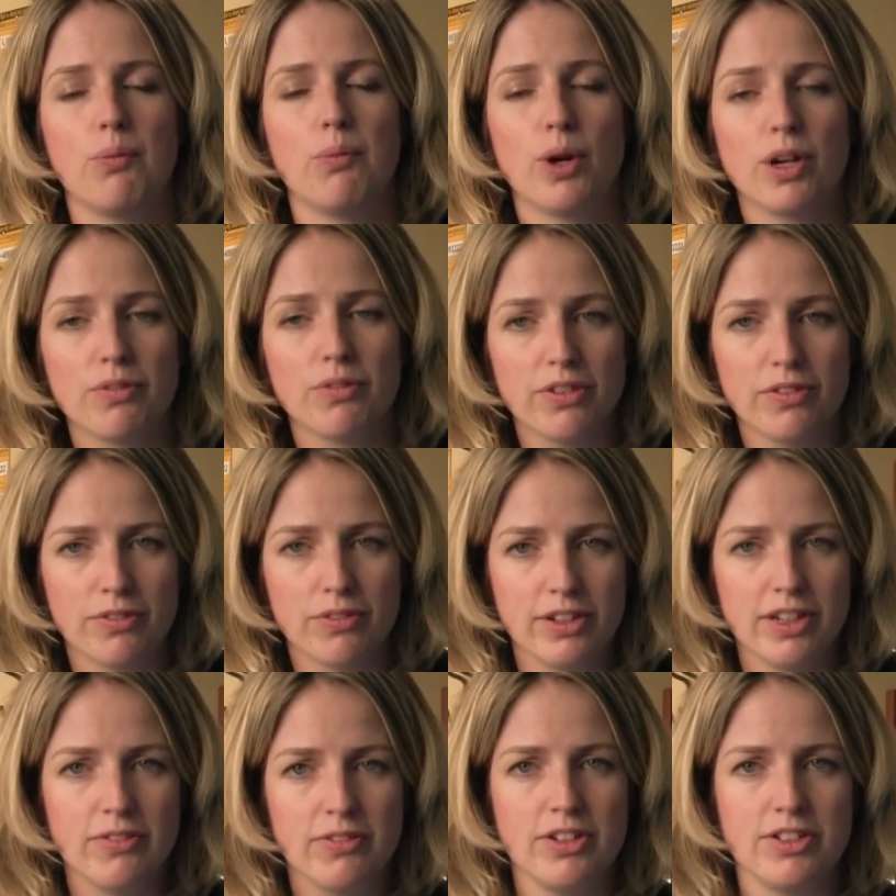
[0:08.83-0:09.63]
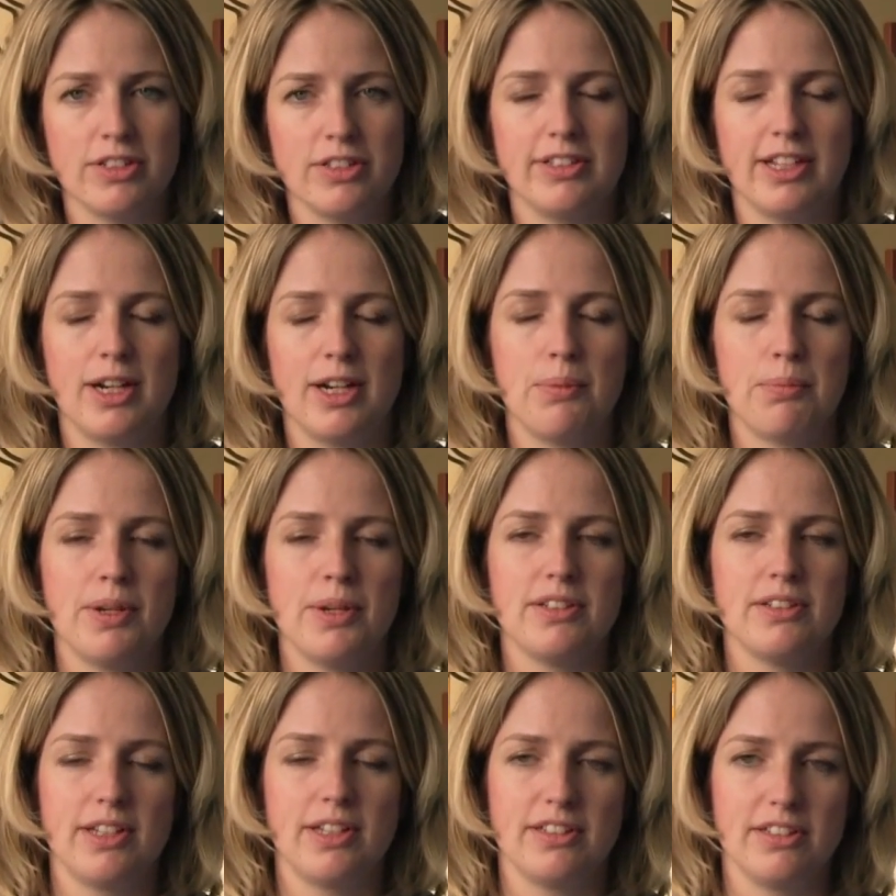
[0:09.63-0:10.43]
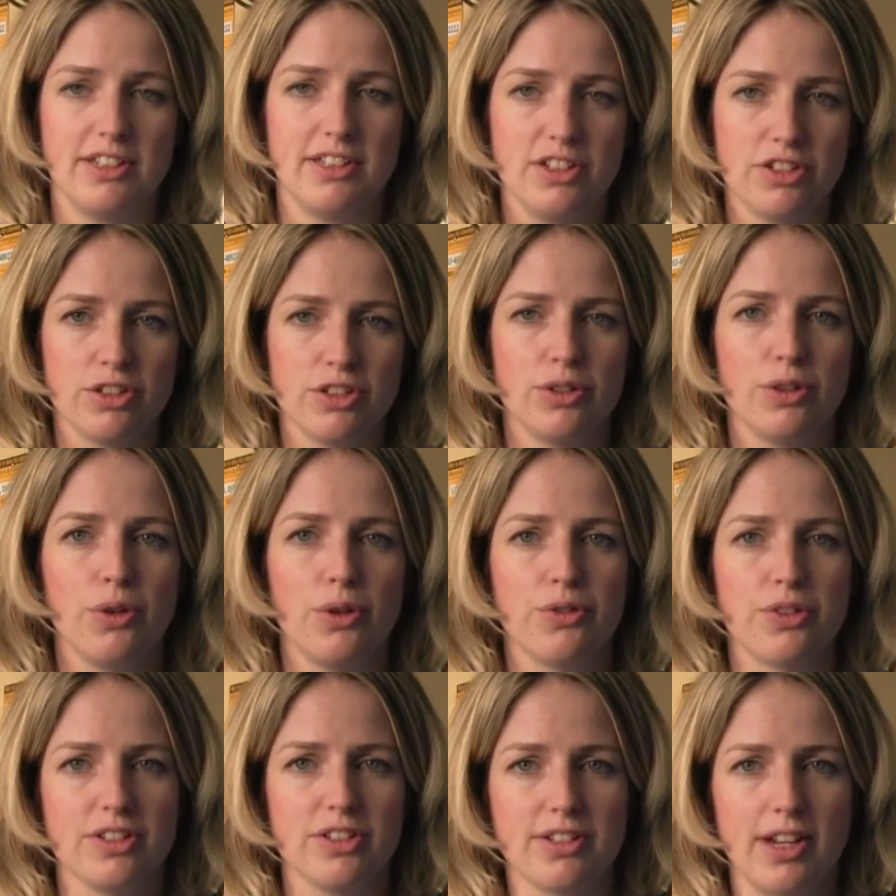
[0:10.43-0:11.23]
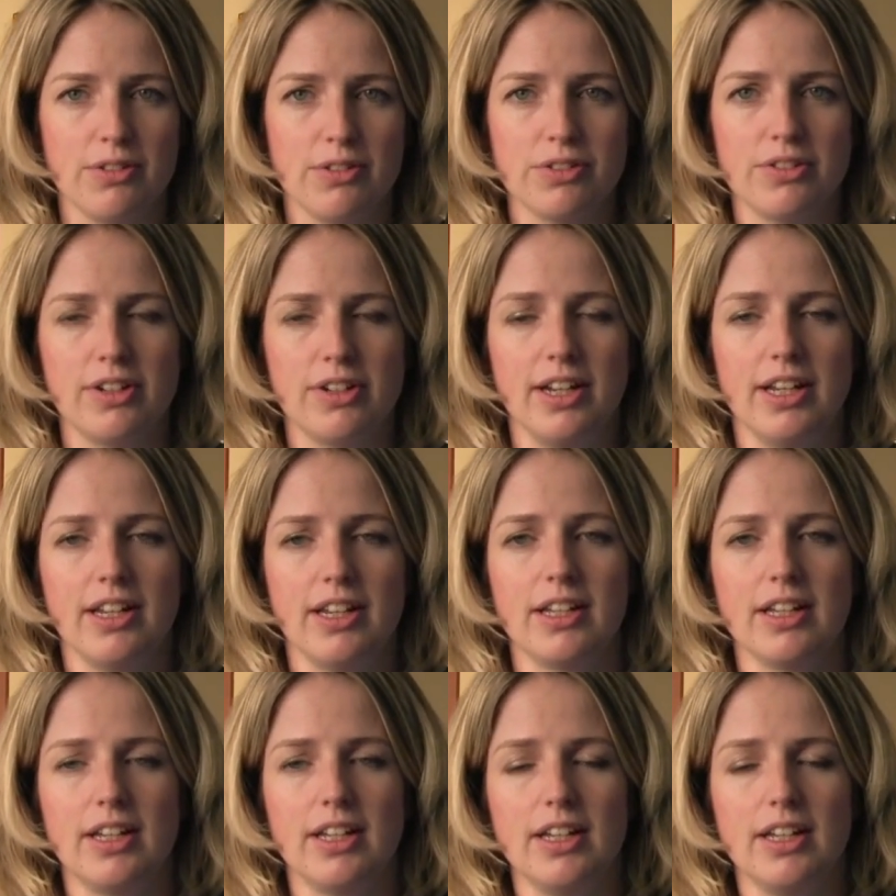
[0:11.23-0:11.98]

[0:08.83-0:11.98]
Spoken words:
one of the three physiotherapists that has additional ultrasound training.